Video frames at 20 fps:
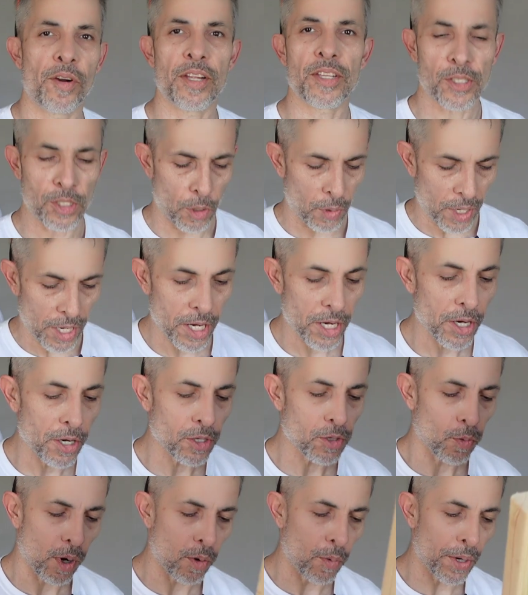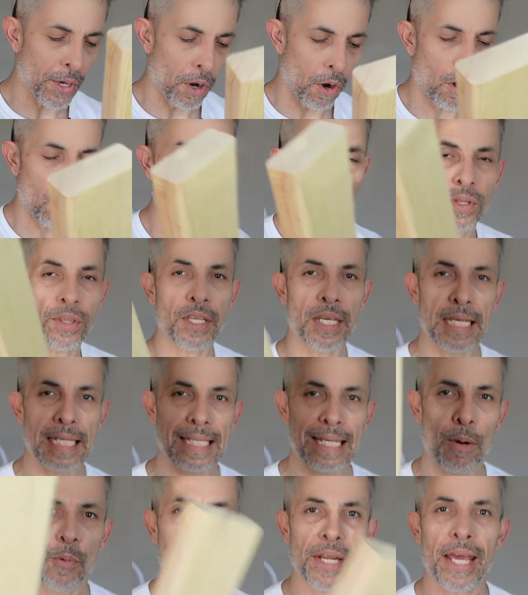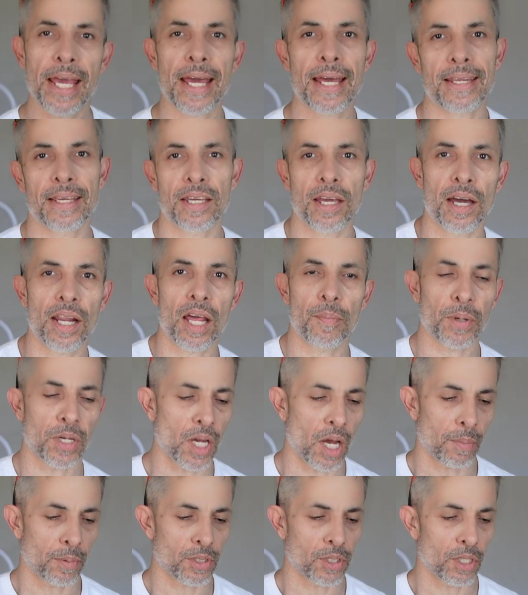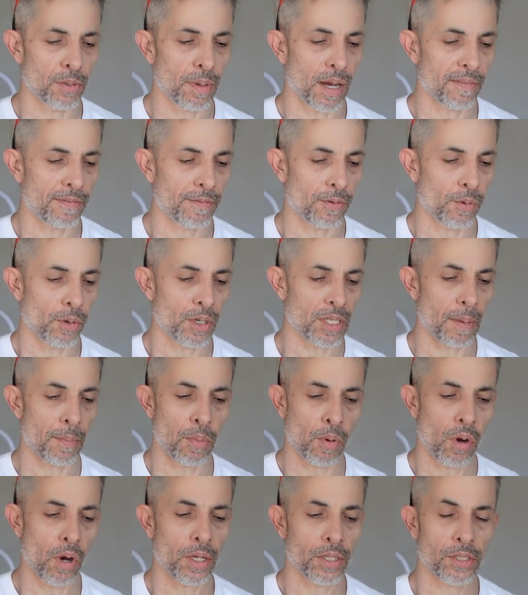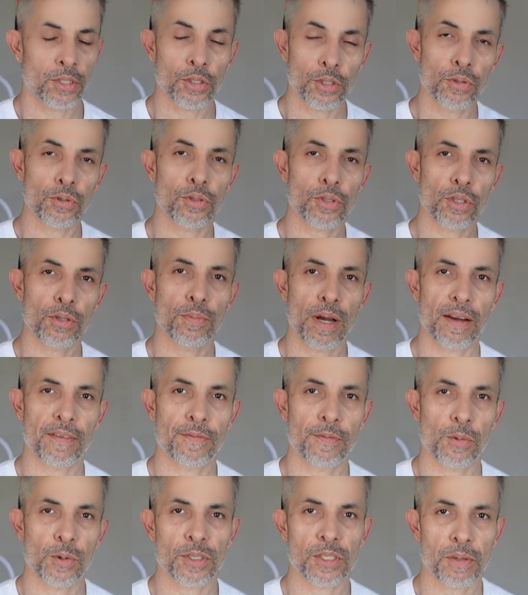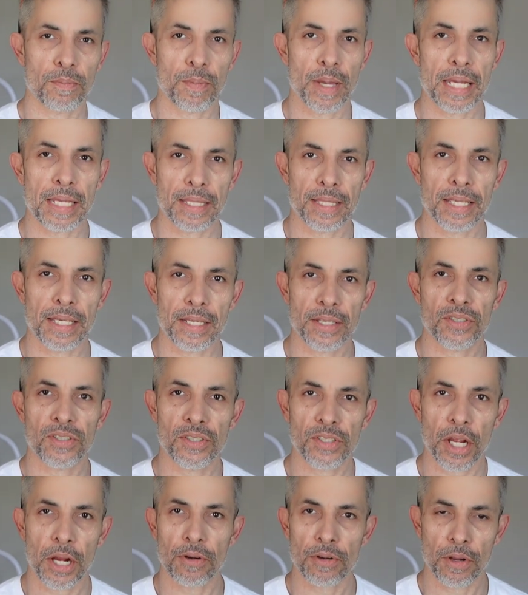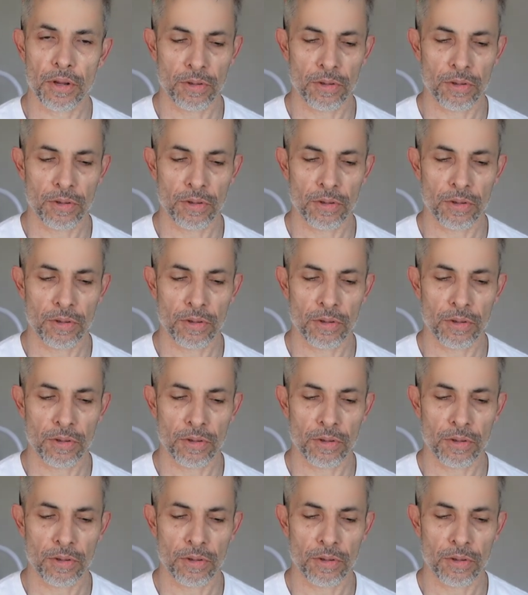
friends, so here's where we are with this. I went ahead and cut up a couple 2x4s. I bought two 2x4s to make these stair